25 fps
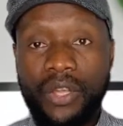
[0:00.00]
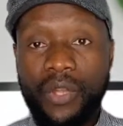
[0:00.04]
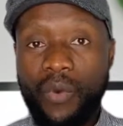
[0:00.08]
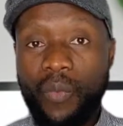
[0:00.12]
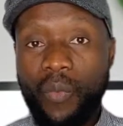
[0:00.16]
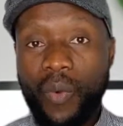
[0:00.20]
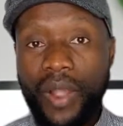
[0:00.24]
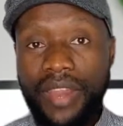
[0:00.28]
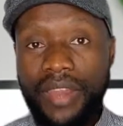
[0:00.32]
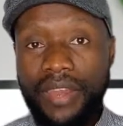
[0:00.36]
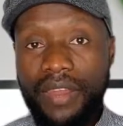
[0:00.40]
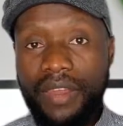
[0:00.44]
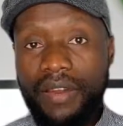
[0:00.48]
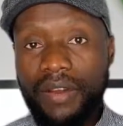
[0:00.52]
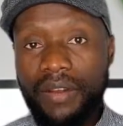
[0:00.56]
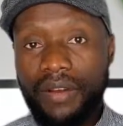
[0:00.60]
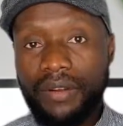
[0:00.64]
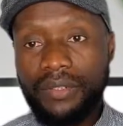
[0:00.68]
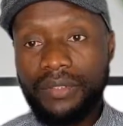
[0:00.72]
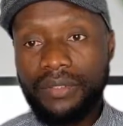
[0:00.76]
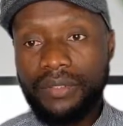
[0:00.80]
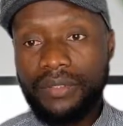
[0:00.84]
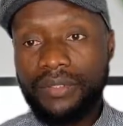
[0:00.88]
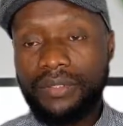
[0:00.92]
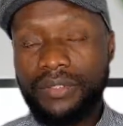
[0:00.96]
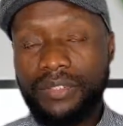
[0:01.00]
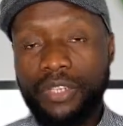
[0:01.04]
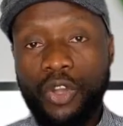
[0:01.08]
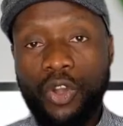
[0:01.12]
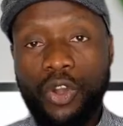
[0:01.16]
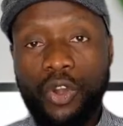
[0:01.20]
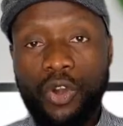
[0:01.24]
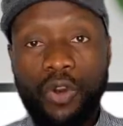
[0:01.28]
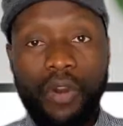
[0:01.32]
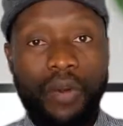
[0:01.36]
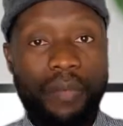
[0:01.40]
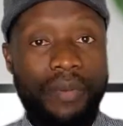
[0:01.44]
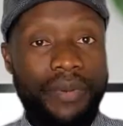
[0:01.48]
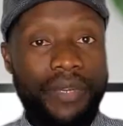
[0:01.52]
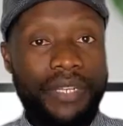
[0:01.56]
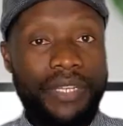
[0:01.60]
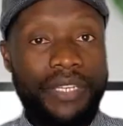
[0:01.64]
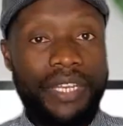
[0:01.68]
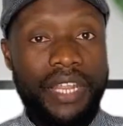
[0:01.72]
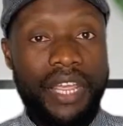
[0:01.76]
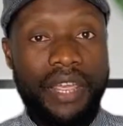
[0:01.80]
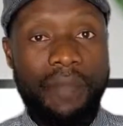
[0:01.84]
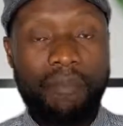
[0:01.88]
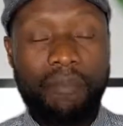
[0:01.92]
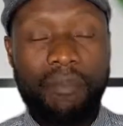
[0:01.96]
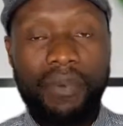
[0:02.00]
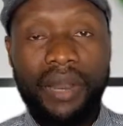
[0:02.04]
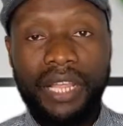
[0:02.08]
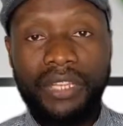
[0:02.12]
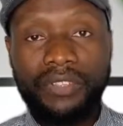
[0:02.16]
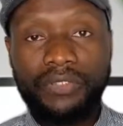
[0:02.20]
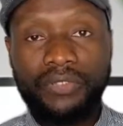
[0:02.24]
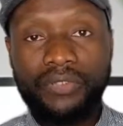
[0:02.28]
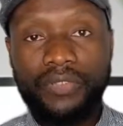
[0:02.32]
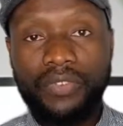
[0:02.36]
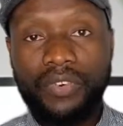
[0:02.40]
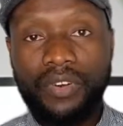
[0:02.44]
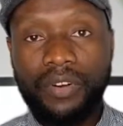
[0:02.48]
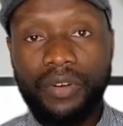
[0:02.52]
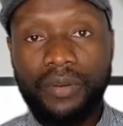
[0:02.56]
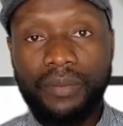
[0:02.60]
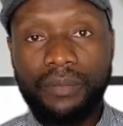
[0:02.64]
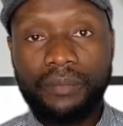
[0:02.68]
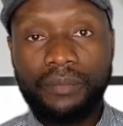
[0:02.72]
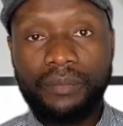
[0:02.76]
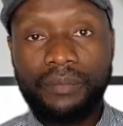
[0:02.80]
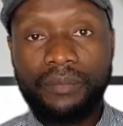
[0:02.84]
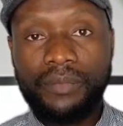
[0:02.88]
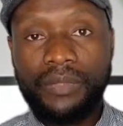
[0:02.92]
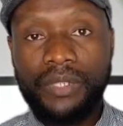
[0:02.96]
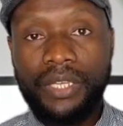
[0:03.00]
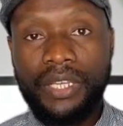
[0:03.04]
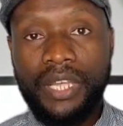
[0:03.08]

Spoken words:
why not opening a platform,